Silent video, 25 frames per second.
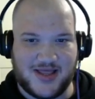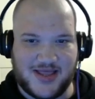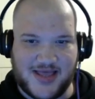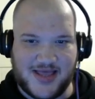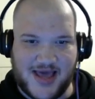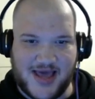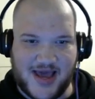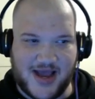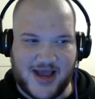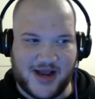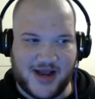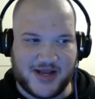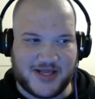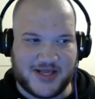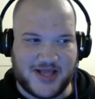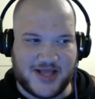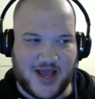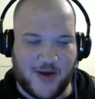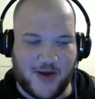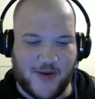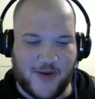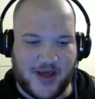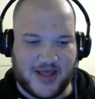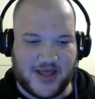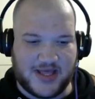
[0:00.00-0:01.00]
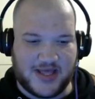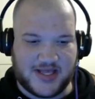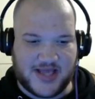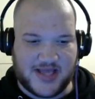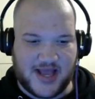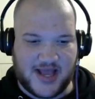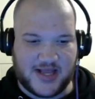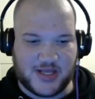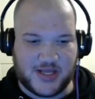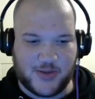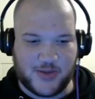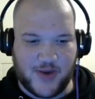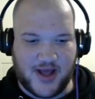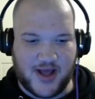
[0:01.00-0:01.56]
There's no way this ends